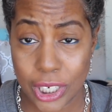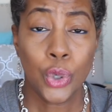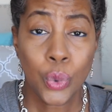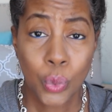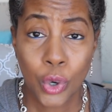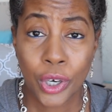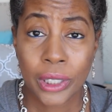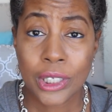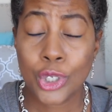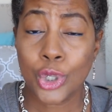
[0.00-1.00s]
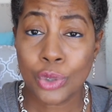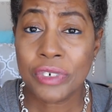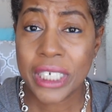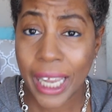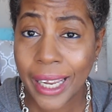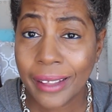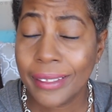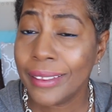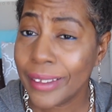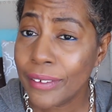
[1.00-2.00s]
You want to retain
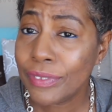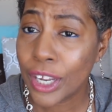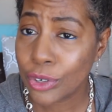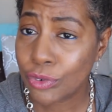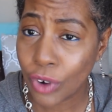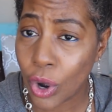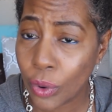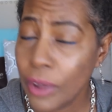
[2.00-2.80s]
the length that you grow.